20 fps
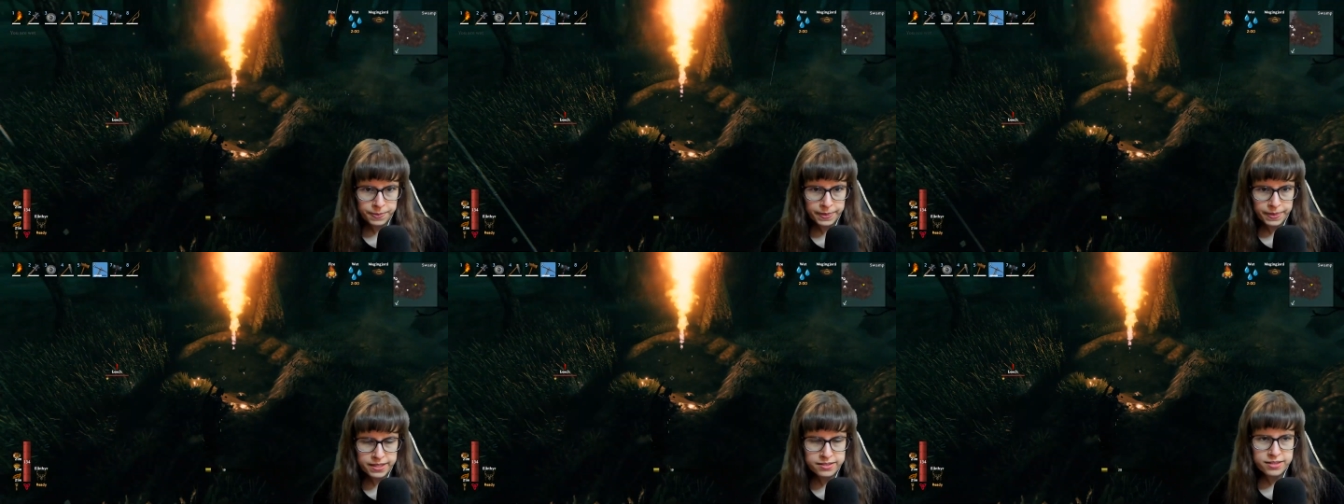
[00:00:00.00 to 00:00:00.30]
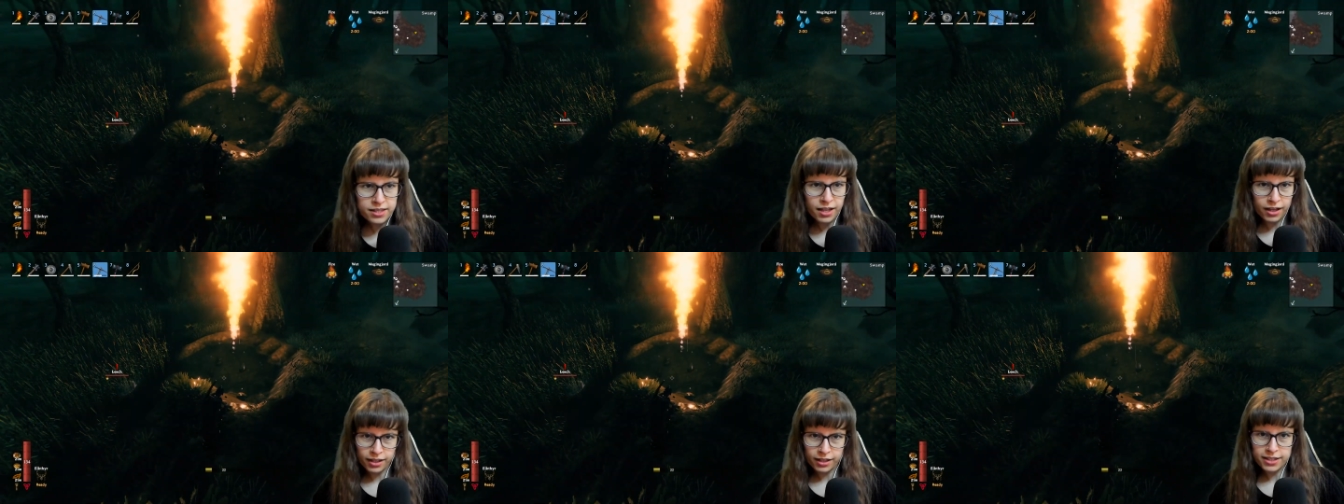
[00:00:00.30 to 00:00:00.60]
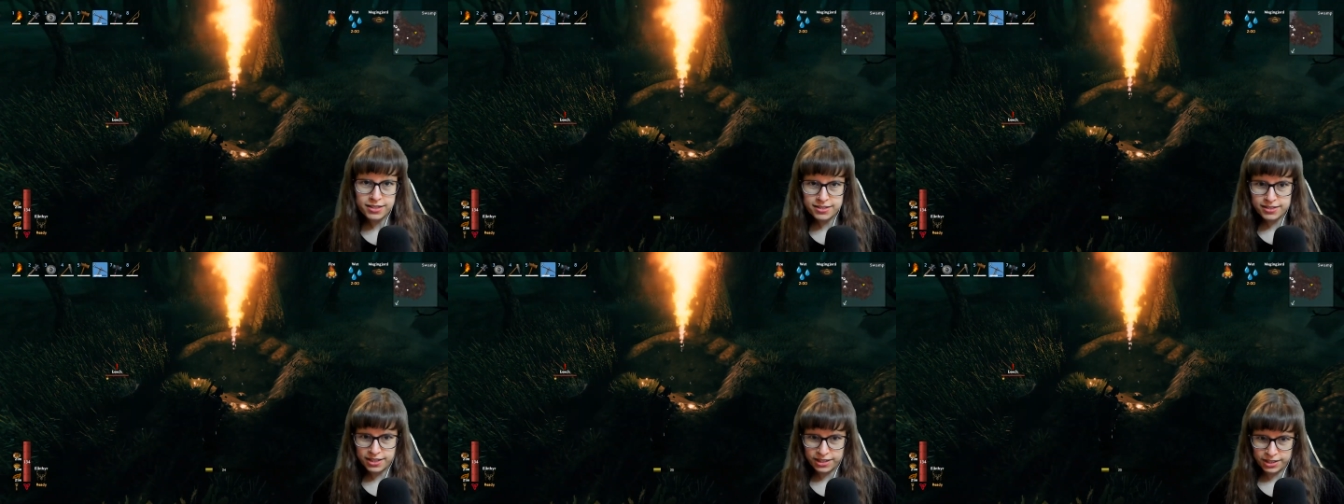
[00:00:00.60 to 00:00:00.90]
Is that
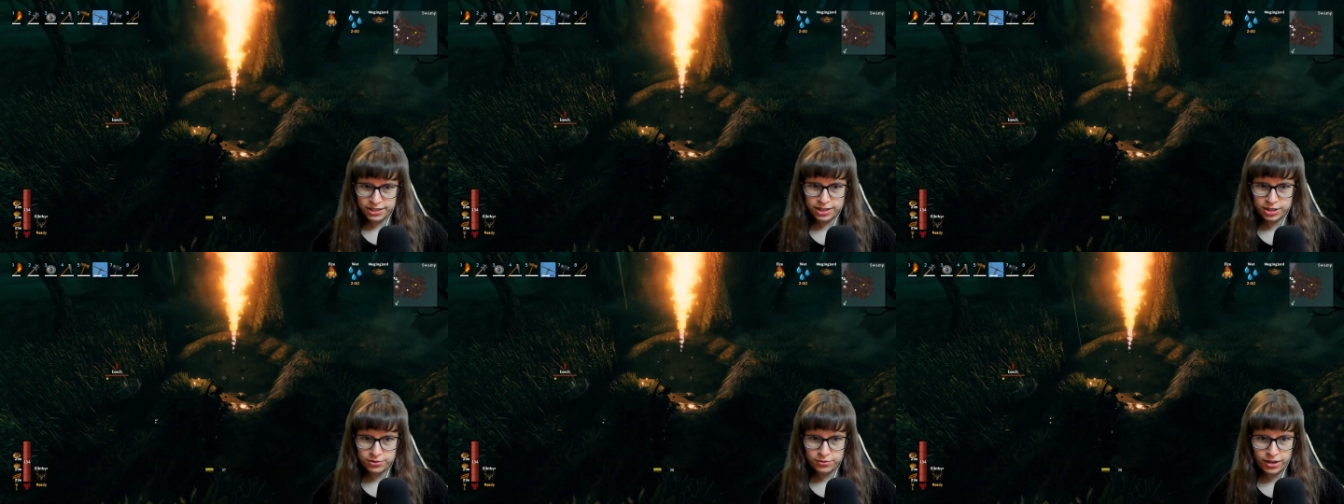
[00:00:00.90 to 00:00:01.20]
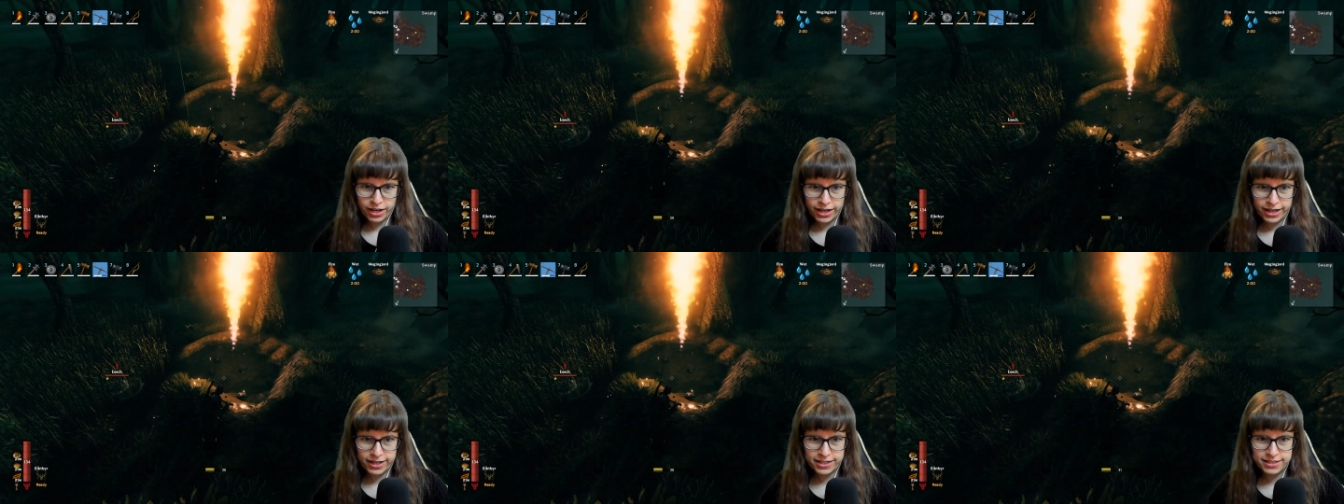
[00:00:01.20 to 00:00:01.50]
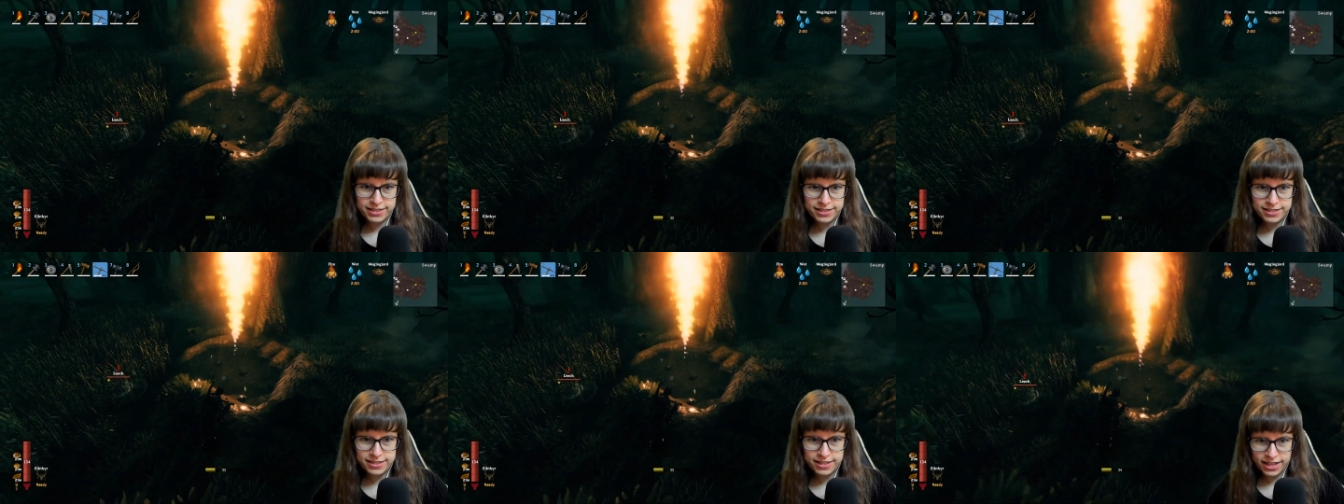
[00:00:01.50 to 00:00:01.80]
is that
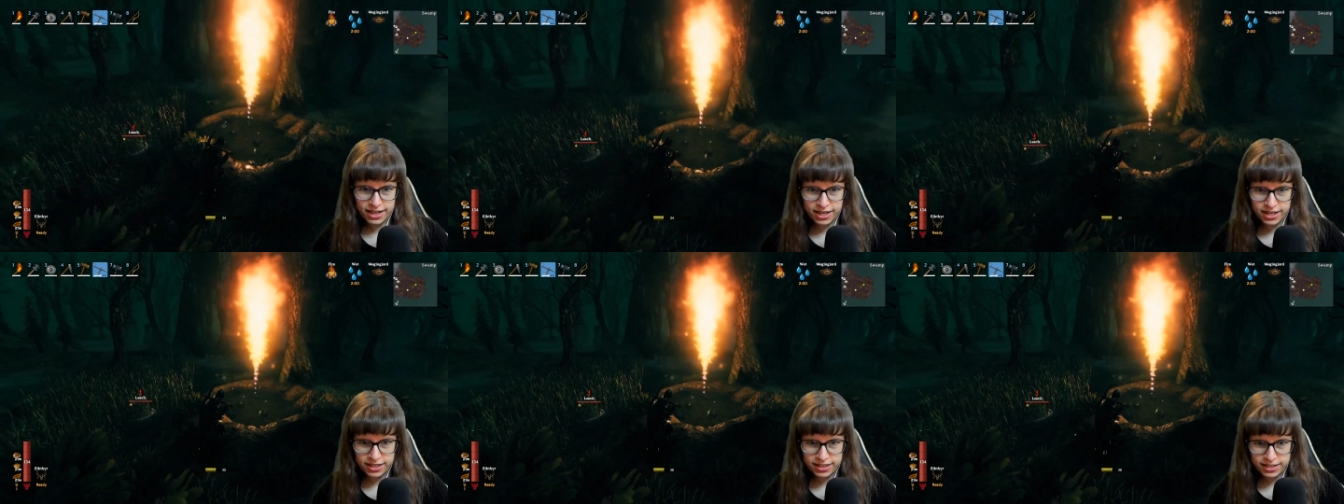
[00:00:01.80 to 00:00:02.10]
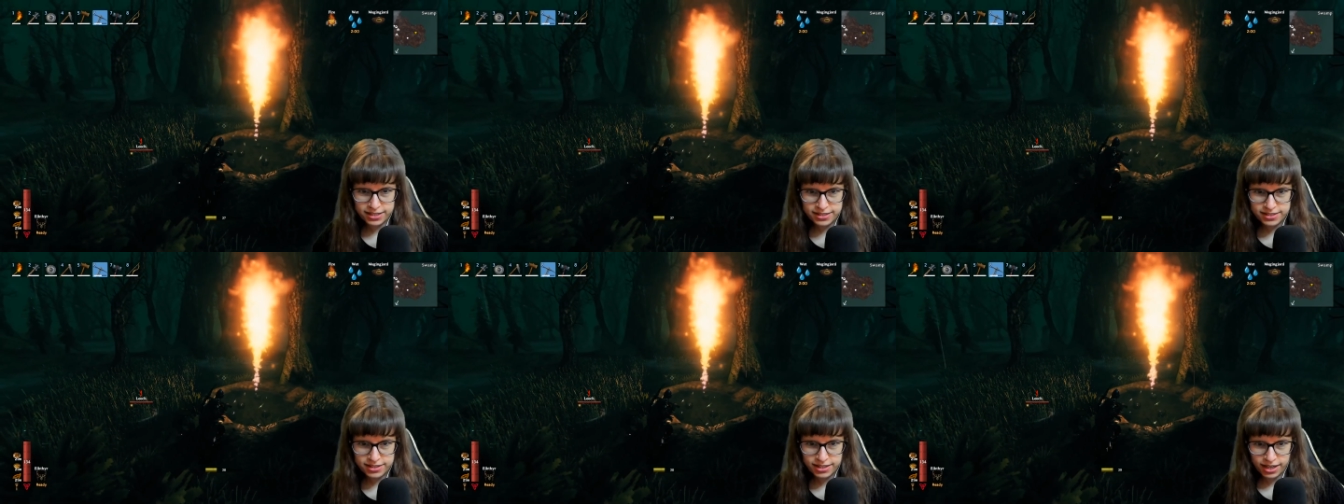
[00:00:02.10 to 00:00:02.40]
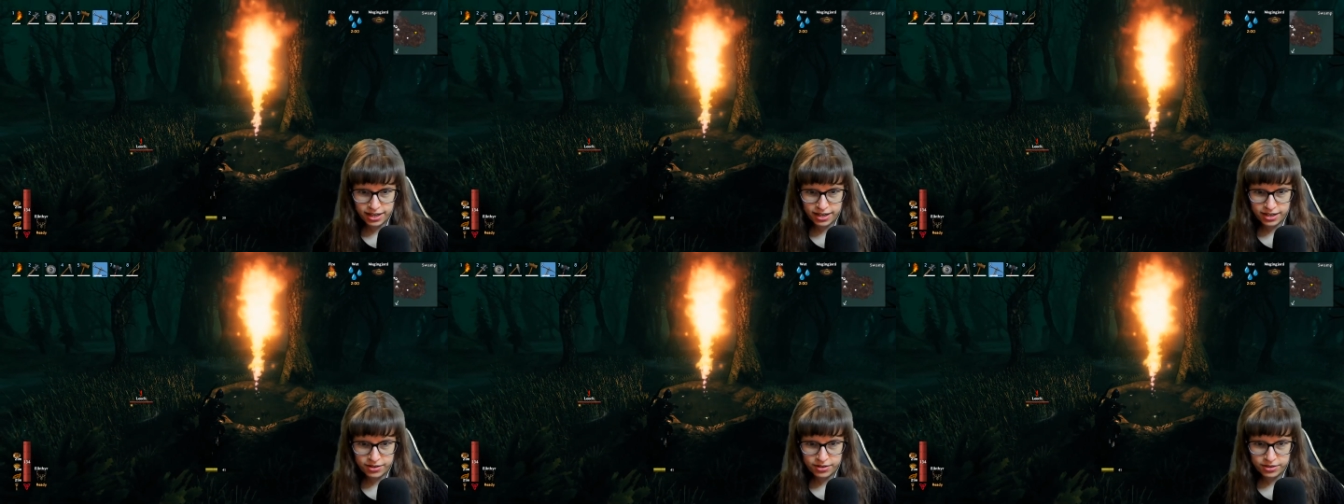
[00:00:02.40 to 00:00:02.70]
correct? Is that is
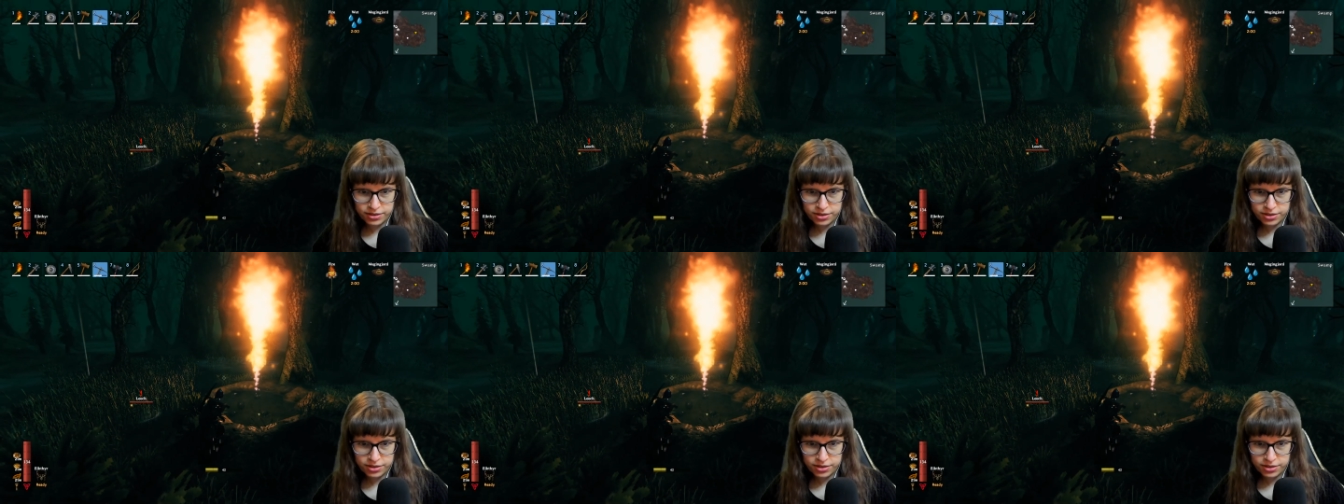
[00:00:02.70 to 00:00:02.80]
that